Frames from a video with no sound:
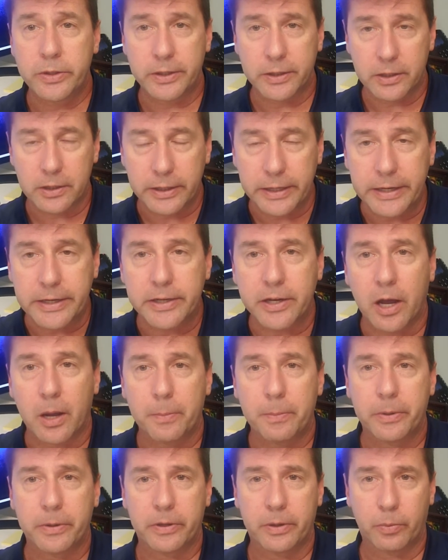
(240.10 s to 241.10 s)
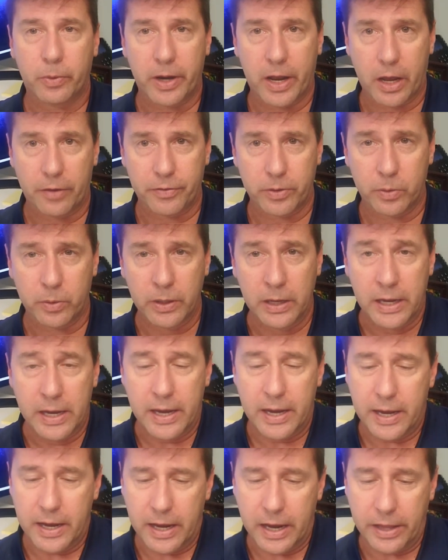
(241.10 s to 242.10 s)
and cleaned up and what have you.
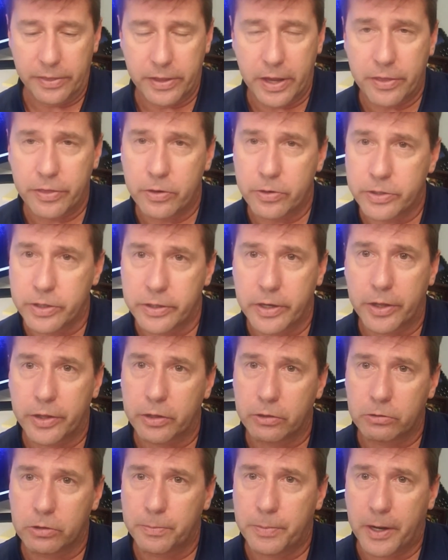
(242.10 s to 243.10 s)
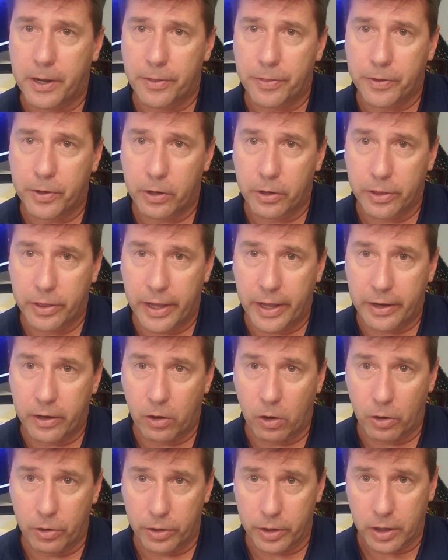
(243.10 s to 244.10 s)
And then there's another group out there that
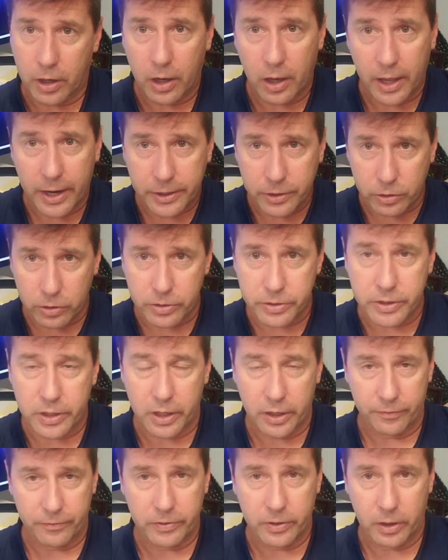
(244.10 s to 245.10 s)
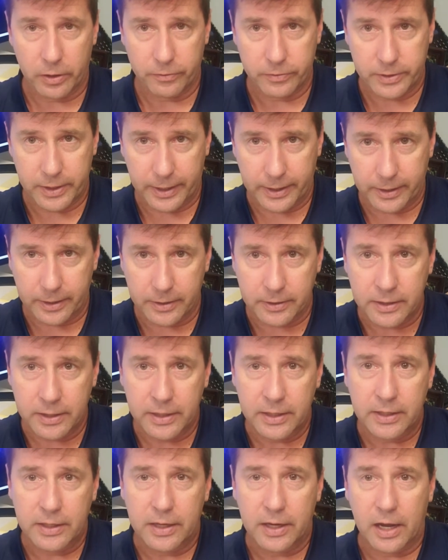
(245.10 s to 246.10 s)
are the collectors of data.
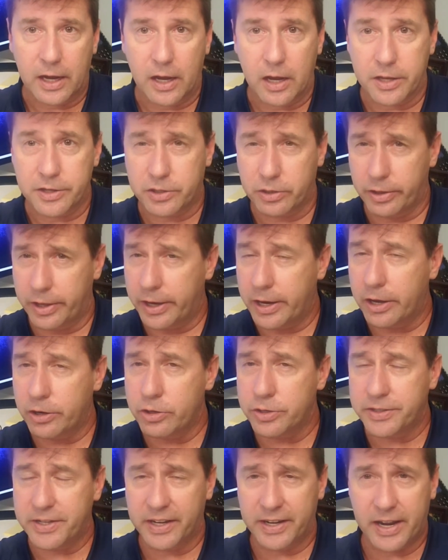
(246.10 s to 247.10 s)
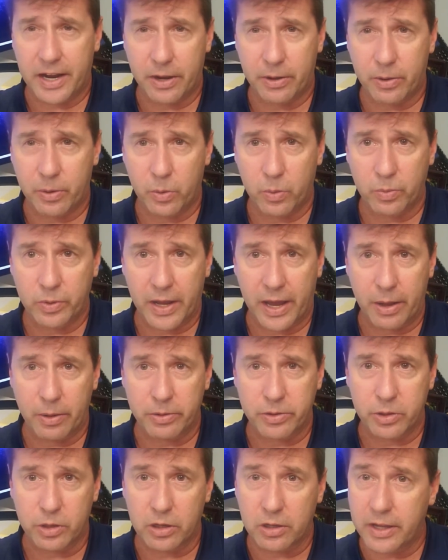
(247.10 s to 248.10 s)
So they understand how
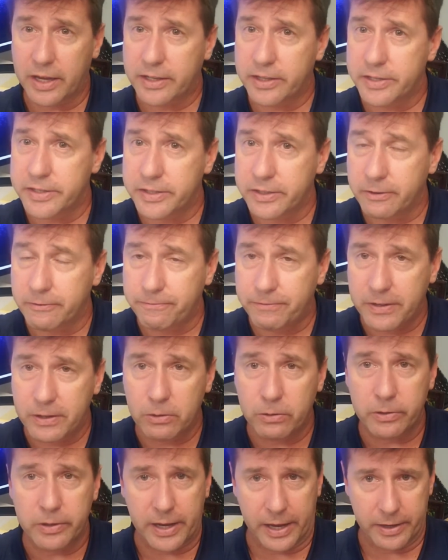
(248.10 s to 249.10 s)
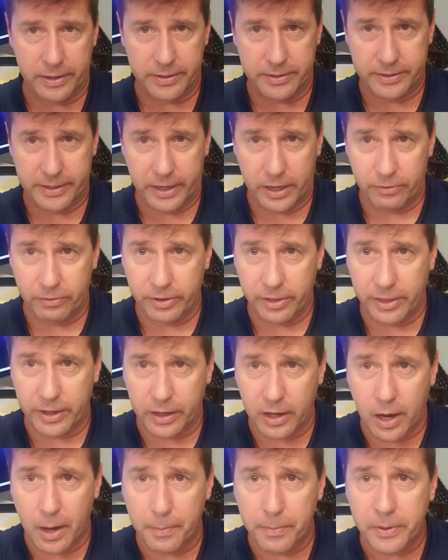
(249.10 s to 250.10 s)
to collect this in the field, how to set
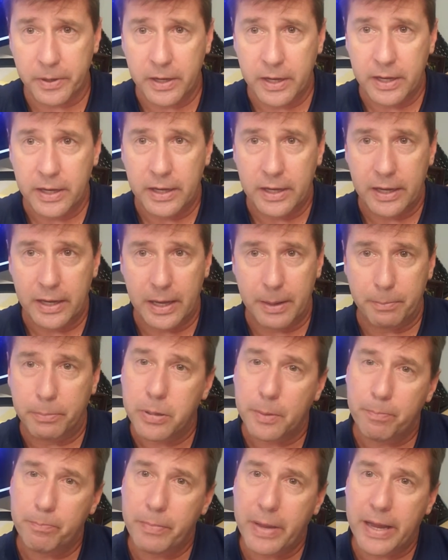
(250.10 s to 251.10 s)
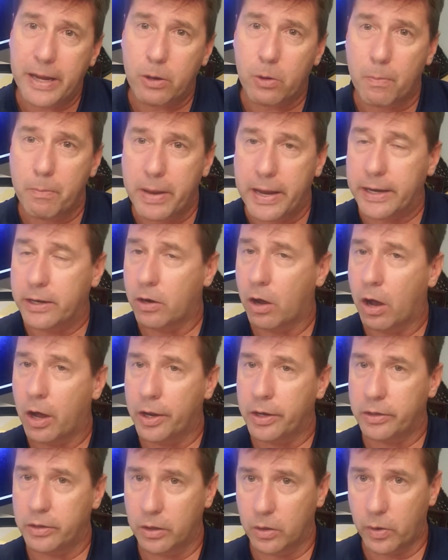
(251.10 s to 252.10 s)
everything up, but may or may
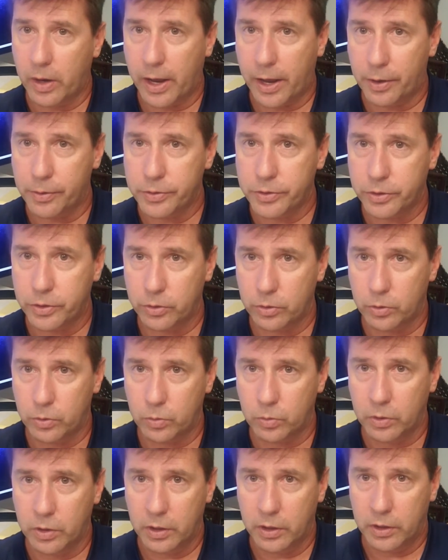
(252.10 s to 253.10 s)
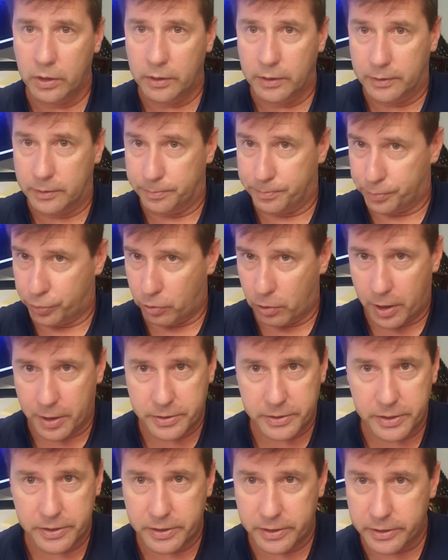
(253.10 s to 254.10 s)
not know how to
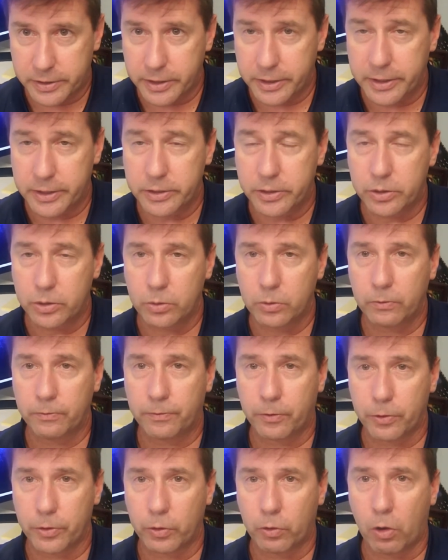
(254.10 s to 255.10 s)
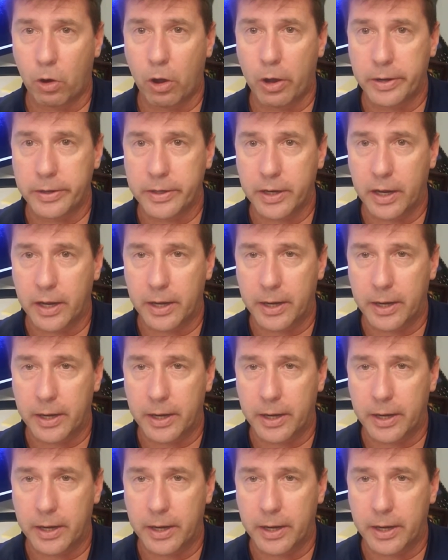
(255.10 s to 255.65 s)
process this into further on